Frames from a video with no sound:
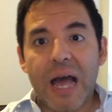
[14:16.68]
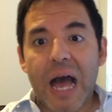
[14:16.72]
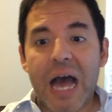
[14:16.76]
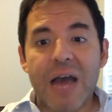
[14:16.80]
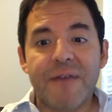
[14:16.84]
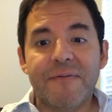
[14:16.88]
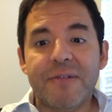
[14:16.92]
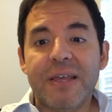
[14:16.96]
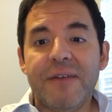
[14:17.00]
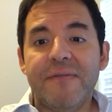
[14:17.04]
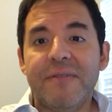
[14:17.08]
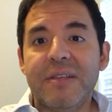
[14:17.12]

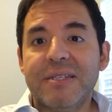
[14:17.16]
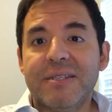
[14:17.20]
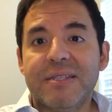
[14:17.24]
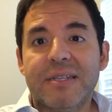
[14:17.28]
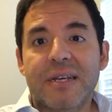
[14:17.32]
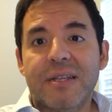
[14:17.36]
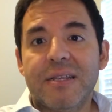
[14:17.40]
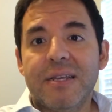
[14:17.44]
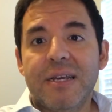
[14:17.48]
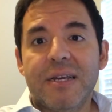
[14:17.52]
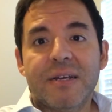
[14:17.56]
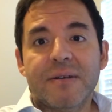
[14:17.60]
I believe this
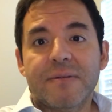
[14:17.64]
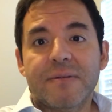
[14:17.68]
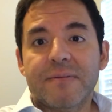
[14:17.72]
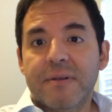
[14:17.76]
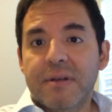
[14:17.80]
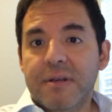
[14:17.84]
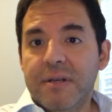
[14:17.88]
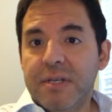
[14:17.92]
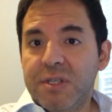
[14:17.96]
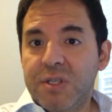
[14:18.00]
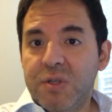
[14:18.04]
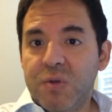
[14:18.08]
technique
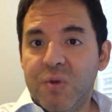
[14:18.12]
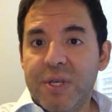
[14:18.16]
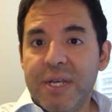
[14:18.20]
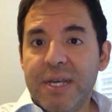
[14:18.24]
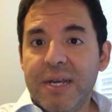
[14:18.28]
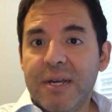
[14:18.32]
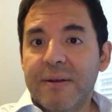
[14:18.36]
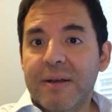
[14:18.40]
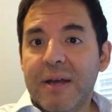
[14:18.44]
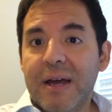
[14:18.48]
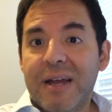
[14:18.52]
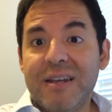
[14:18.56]
is
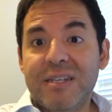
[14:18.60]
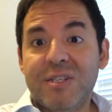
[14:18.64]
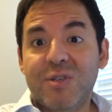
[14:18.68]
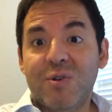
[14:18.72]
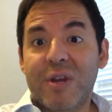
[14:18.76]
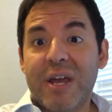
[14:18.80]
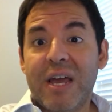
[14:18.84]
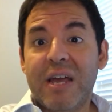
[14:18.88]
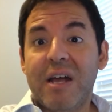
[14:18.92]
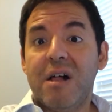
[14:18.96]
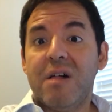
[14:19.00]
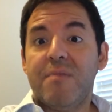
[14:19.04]
unique and it's
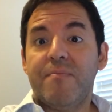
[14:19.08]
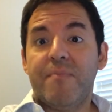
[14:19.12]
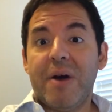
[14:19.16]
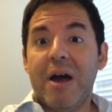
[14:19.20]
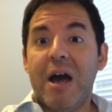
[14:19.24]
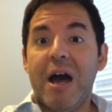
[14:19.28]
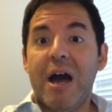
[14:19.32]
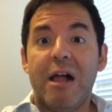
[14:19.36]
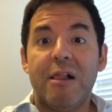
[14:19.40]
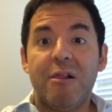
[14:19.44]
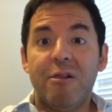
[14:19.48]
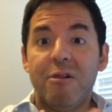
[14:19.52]
going to help
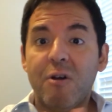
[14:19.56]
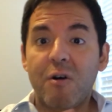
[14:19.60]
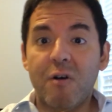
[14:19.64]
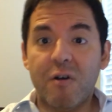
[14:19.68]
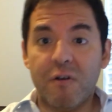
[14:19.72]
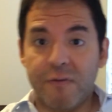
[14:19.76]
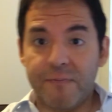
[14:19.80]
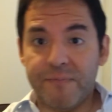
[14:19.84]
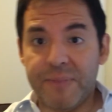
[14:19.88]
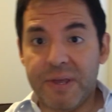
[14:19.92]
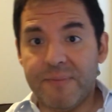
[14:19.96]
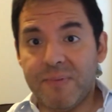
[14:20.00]
a lot
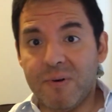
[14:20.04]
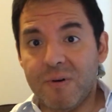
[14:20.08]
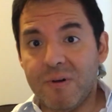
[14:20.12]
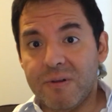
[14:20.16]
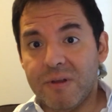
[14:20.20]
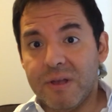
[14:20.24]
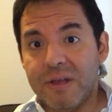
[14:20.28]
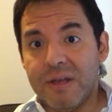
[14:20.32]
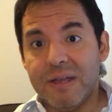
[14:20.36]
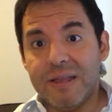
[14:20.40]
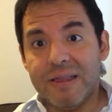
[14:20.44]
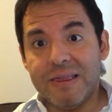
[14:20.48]
of
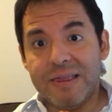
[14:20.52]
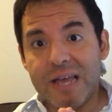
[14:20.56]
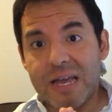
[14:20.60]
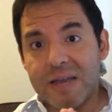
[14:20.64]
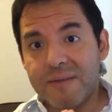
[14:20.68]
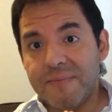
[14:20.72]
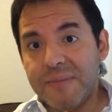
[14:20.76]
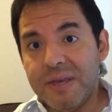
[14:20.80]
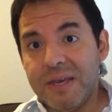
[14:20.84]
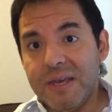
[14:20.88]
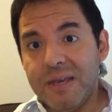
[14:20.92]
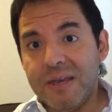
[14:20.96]
people
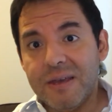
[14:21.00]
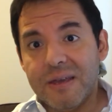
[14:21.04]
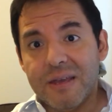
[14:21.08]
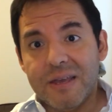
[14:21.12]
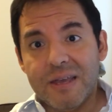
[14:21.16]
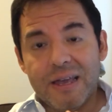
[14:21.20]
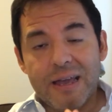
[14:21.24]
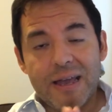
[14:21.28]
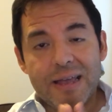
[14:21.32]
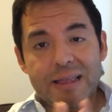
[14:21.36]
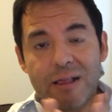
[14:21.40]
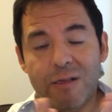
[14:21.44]
like me
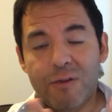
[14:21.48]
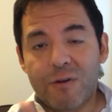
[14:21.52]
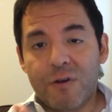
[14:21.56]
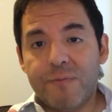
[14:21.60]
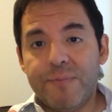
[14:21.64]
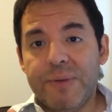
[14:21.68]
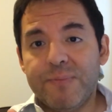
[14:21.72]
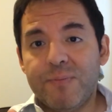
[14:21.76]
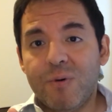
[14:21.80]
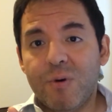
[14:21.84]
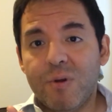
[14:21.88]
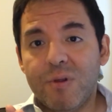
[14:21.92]
and a lot
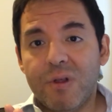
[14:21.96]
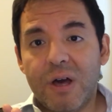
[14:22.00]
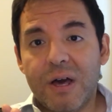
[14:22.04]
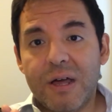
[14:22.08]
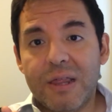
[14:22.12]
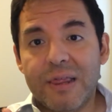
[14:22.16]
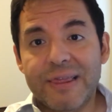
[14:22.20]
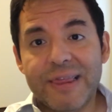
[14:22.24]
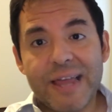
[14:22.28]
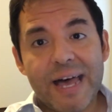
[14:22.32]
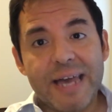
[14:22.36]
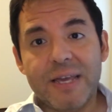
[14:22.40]
of people
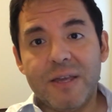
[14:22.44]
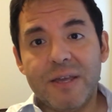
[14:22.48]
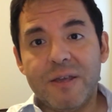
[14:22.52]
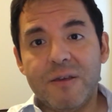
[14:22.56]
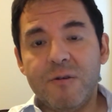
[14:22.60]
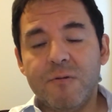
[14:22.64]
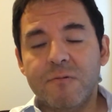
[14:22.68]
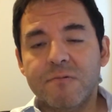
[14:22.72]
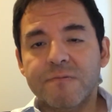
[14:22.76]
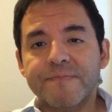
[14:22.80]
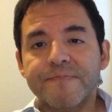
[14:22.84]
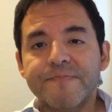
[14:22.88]
like
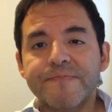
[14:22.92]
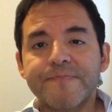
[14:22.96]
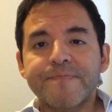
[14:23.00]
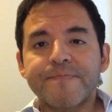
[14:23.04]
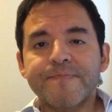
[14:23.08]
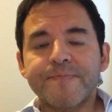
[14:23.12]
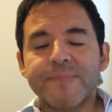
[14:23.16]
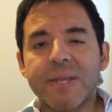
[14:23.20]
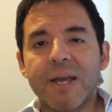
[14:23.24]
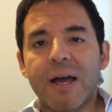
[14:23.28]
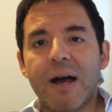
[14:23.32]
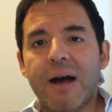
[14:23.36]
you.
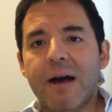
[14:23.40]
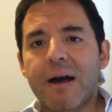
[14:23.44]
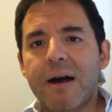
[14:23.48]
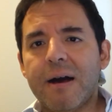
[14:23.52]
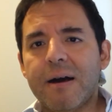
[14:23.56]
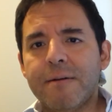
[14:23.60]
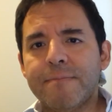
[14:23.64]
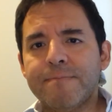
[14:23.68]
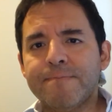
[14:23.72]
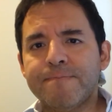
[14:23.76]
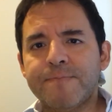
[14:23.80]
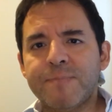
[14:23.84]

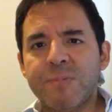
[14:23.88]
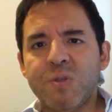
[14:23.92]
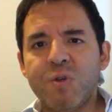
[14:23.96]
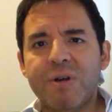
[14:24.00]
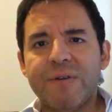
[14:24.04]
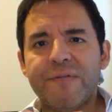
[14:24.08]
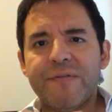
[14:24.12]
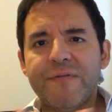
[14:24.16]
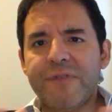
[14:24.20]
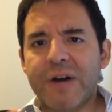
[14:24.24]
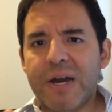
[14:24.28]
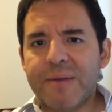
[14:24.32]
You
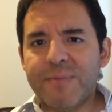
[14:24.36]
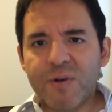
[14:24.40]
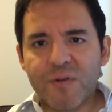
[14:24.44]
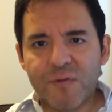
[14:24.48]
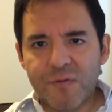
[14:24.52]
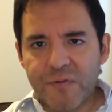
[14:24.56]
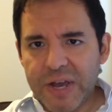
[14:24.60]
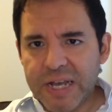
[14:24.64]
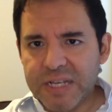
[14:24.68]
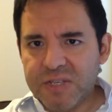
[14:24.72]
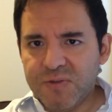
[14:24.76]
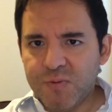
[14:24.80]
can find me on
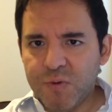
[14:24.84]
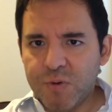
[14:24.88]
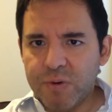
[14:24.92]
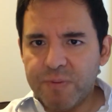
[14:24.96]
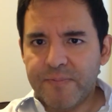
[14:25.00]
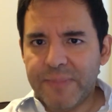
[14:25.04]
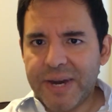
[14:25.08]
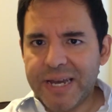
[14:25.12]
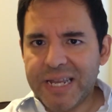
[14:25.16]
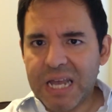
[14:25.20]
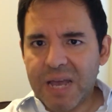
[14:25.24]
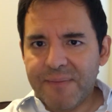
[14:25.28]
Facebook.
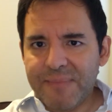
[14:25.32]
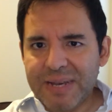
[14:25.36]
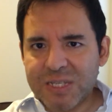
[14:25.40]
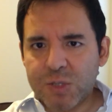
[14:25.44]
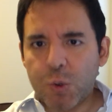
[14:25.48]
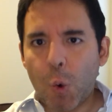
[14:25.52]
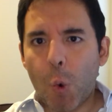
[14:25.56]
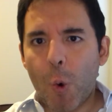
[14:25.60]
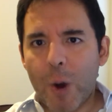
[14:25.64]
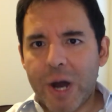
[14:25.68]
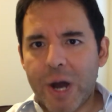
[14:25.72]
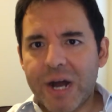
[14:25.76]
My name
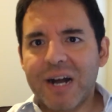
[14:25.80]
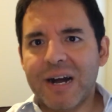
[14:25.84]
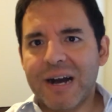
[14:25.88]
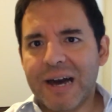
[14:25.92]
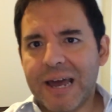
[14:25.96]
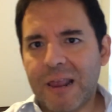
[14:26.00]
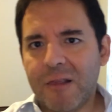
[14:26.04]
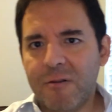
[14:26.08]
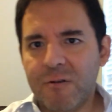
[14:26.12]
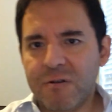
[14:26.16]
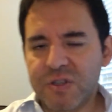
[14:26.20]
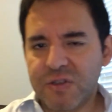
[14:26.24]
is
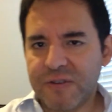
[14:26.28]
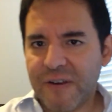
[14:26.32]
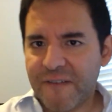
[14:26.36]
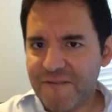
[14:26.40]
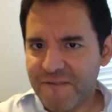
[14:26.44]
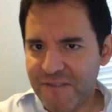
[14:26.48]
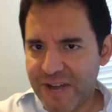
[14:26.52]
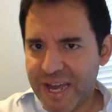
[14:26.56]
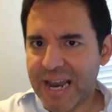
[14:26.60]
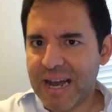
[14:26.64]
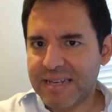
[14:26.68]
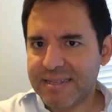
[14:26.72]
Juan-Carlos
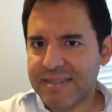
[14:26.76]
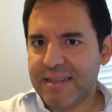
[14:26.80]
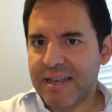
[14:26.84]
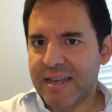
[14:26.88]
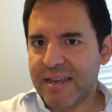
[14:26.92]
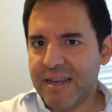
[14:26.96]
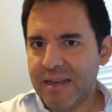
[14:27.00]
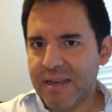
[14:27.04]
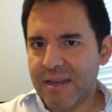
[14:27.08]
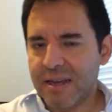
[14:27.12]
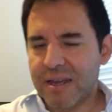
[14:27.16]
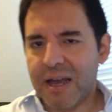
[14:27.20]

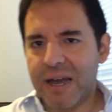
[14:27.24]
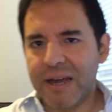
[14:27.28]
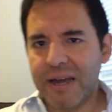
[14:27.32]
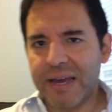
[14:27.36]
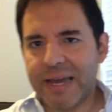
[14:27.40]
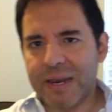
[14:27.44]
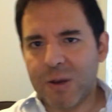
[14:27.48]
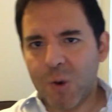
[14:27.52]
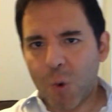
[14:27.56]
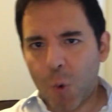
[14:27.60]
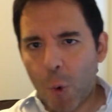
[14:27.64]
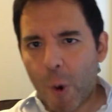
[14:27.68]
Verastegui.
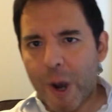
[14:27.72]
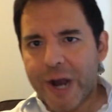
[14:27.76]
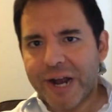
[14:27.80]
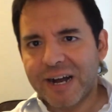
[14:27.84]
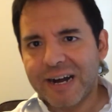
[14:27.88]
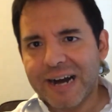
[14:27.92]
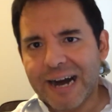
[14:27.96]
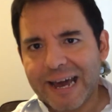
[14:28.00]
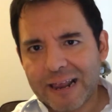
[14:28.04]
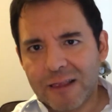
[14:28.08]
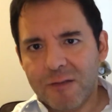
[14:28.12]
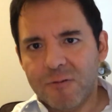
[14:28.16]
Again,
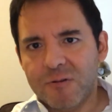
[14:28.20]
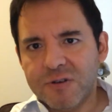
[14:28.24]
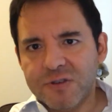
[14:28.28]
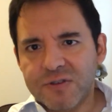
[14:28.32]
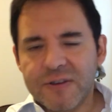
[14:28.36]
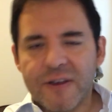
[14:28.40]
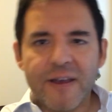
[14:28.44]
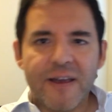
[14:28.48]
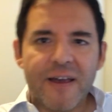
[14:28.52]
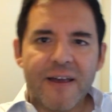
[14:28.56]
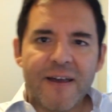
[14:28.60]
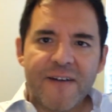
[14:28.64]

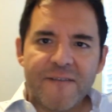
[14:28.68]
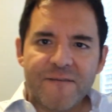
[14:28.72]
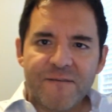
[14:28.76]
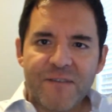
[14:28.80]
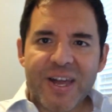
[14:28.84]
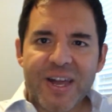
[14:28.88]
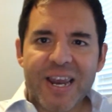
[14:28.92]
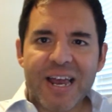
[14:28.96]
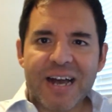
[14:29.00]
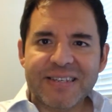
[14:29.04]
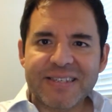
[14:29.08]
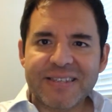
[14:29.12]
Juan-Carlos
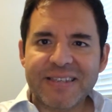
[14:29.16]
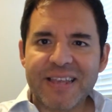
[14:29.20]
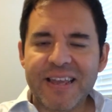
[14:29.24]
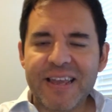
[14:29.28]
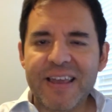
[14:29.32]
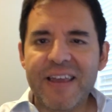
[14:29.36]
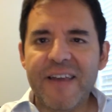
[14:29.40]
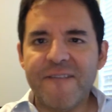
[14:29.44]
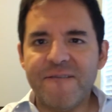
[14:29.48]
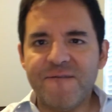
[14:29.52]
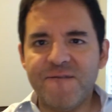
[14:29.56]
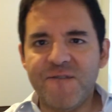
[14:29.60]

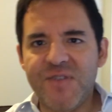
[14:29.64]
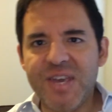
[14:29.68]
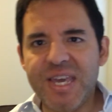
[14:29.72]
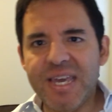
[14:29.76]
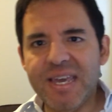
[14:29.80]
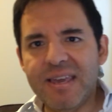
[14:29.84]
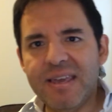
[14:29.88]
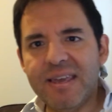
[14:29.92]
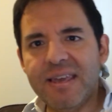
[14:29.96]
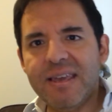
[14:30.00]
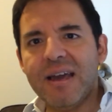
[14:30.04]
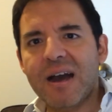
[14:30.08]
Verastegui,
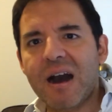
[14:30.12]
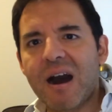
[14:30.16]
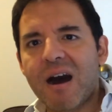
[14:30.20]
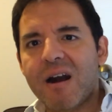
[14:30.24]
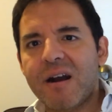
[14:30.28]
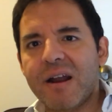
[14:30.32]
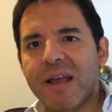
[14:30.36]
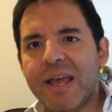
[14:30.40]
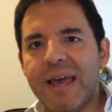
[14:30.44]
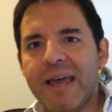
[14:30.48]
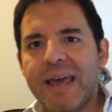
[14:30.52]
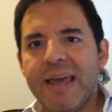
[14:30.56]

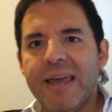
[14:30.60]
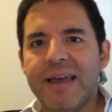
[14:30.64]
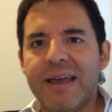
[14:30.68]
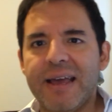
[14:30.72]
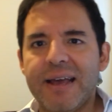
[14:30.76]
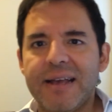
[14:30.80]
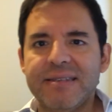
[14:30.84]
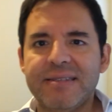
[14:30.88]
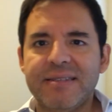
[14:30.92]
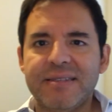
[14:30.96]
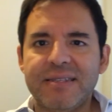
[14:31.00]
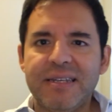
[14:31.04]

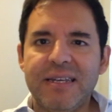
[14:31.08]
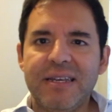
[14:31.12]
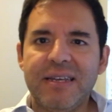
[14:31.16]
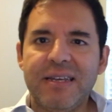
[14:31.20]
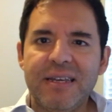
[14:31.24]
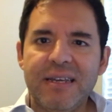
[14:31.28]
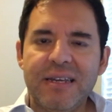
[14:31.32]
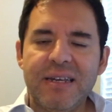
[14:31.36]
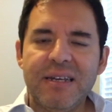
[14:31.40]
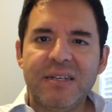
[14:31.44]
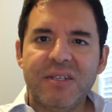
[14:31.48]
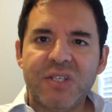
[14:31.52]

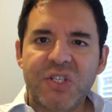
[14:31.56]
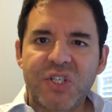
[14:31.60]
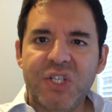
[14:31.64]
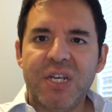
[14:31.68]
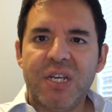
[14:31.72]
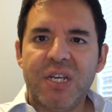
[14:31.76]
Verastegui.